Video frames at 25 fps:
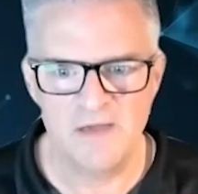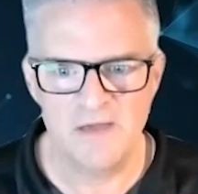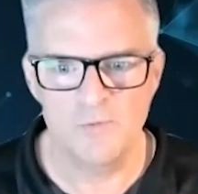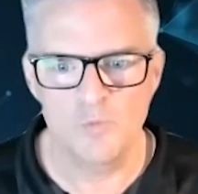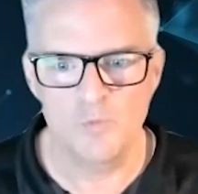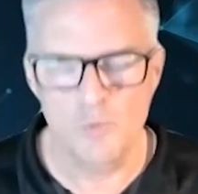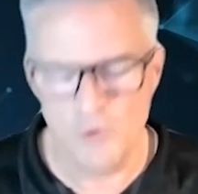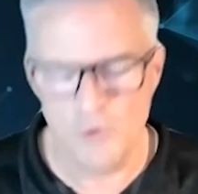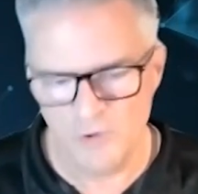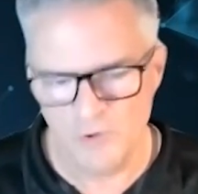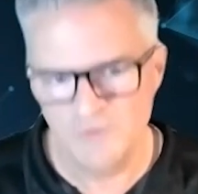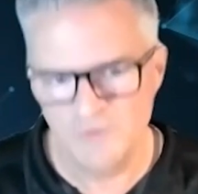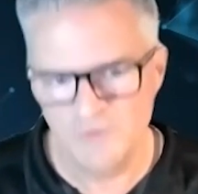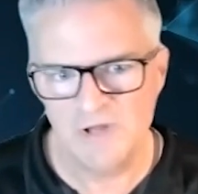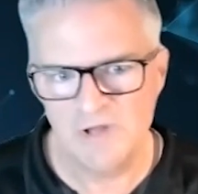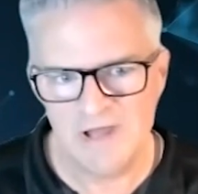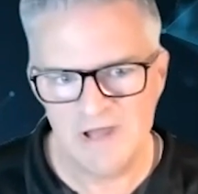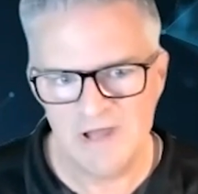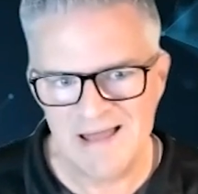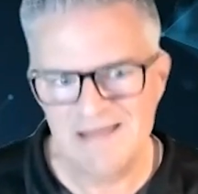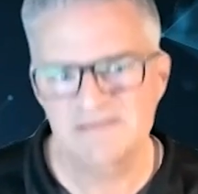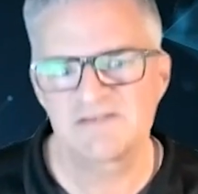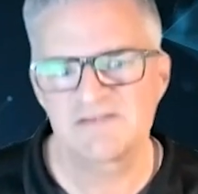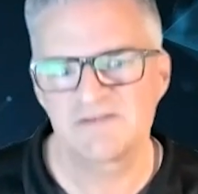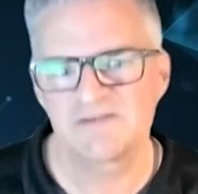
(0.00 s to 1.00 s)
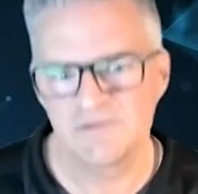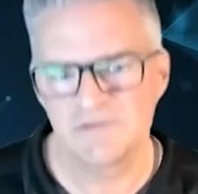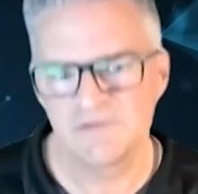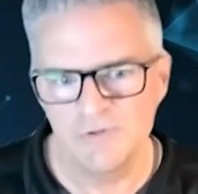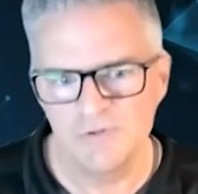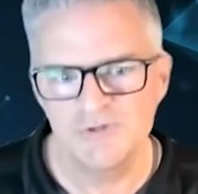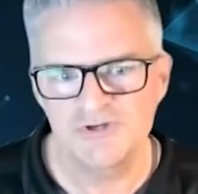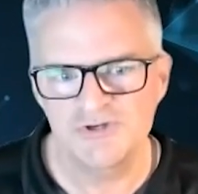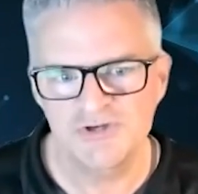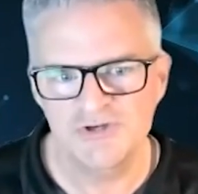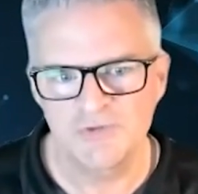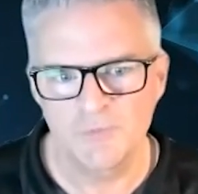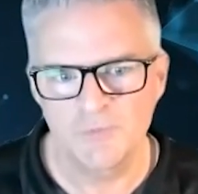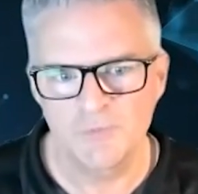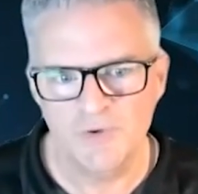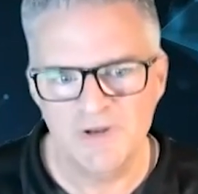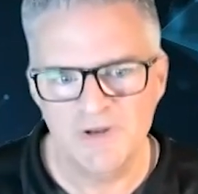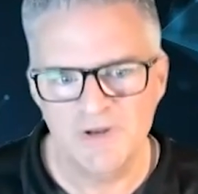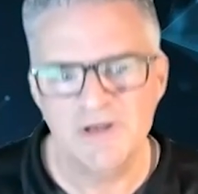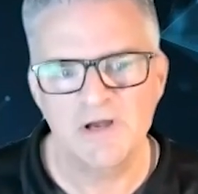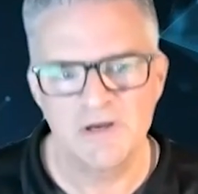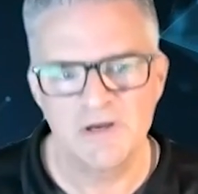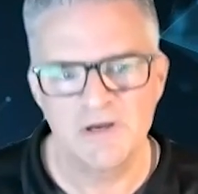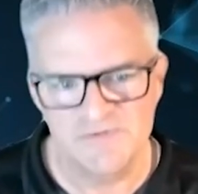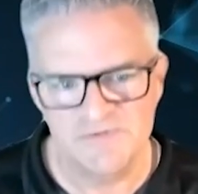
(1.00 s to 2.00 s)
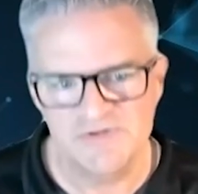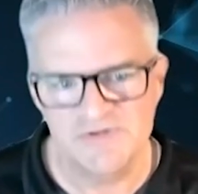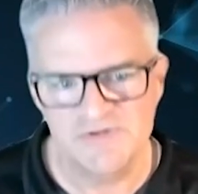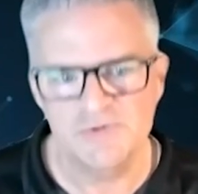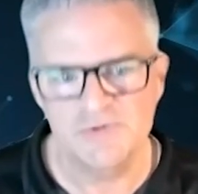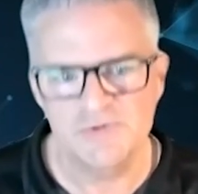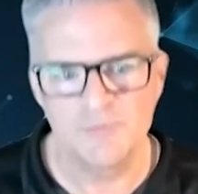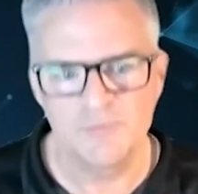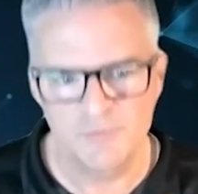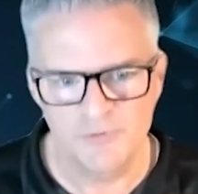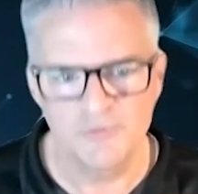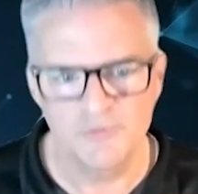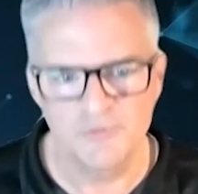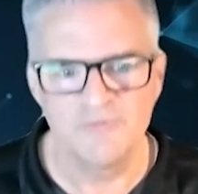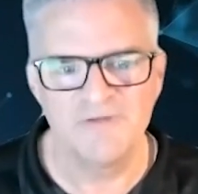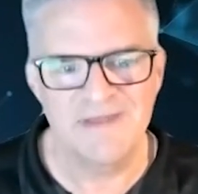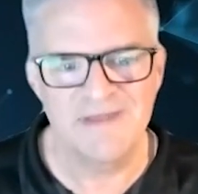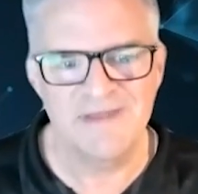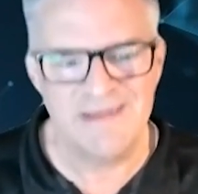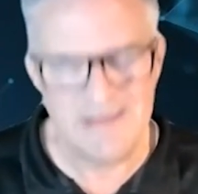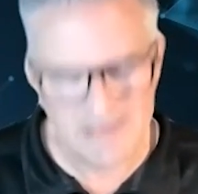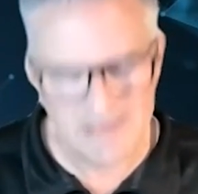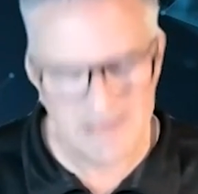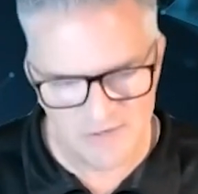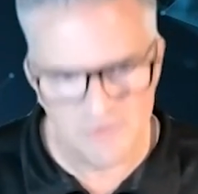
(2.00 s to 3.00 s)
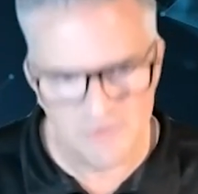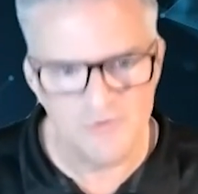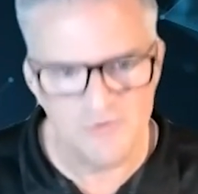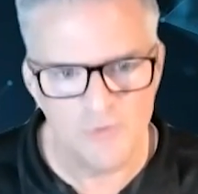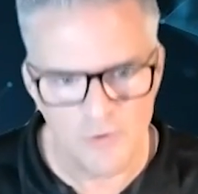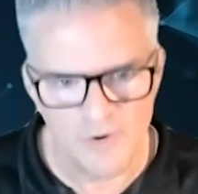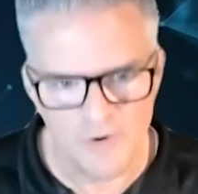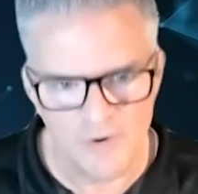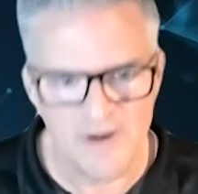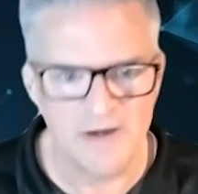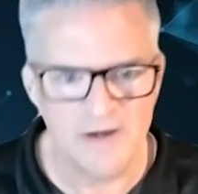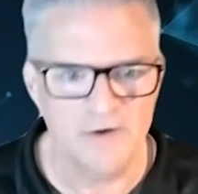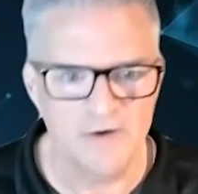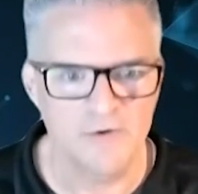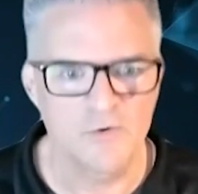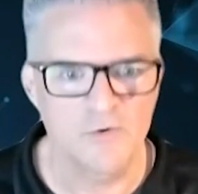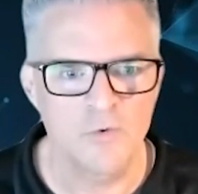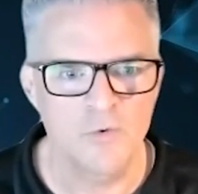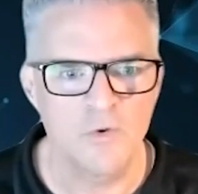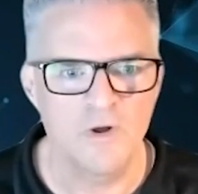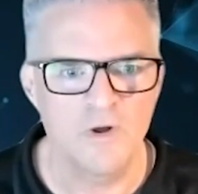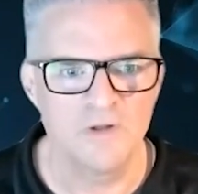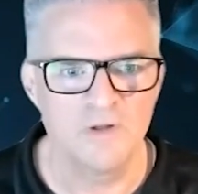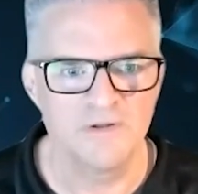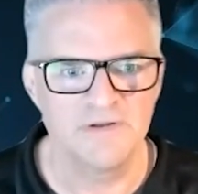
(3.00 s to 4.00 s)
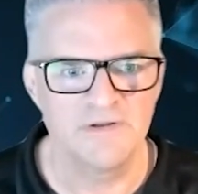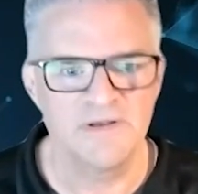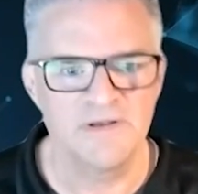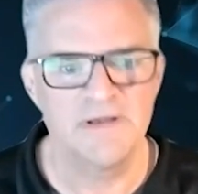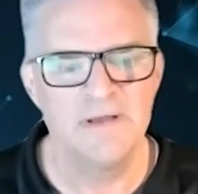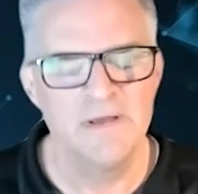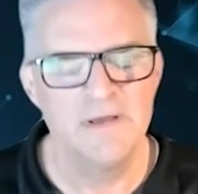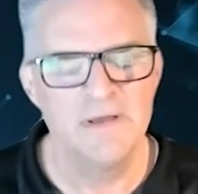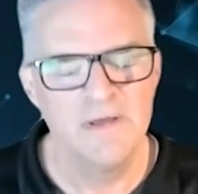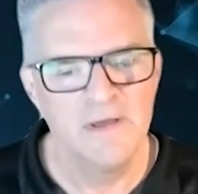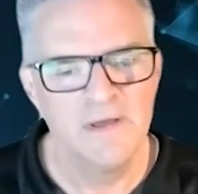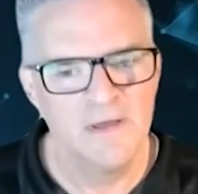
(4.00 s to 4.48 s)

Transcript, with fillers: and world class solution when it comes to improving indoor air quality.